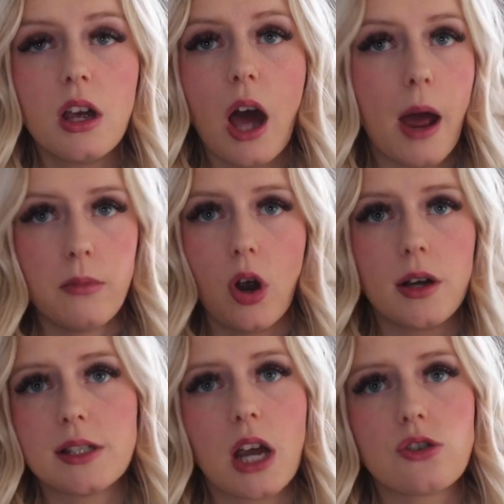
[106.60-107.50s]
I'm not
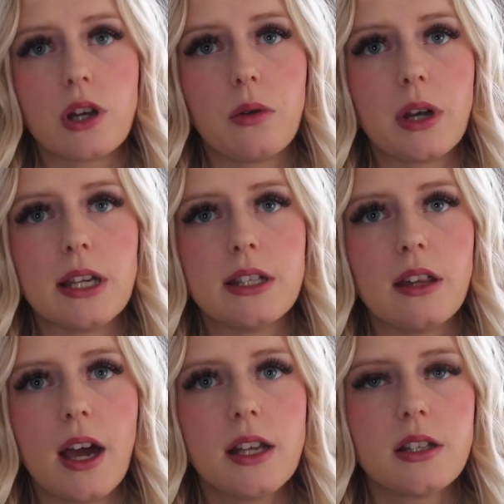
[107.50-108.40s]
exaggerating when I
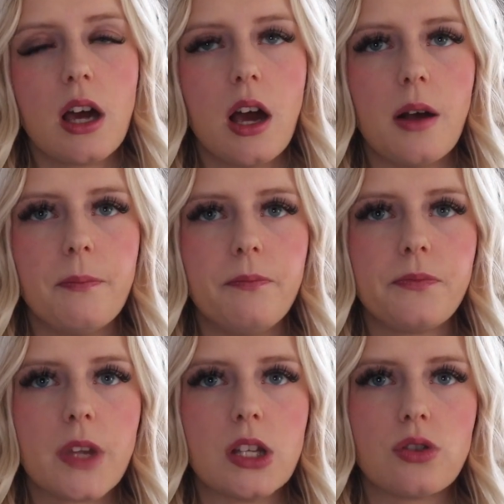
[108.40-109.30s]
say that.
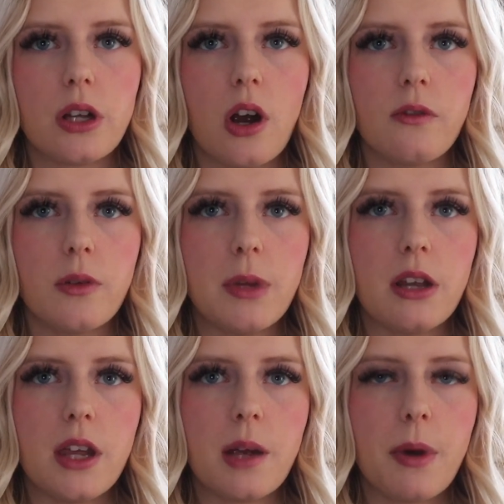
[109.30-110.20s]
It's really hard for me to
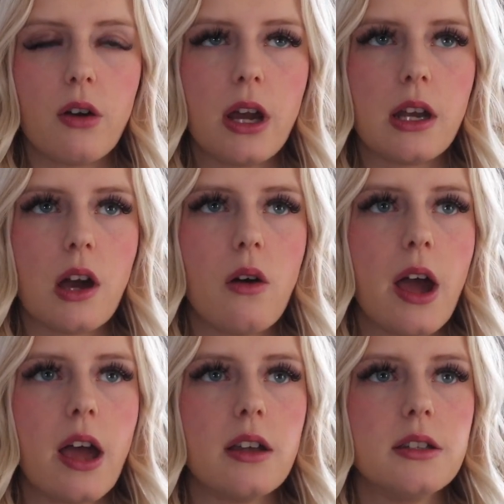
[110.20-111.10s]
think about right now,
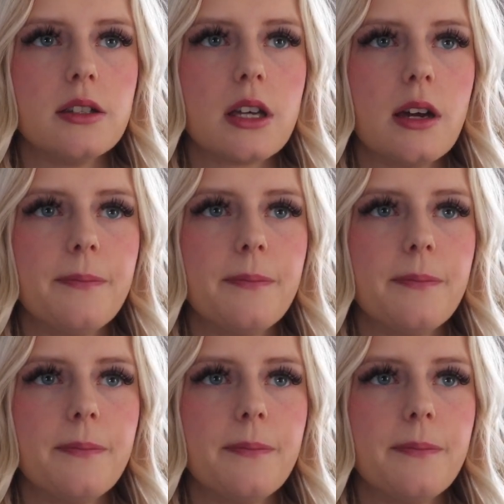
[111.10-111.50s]
and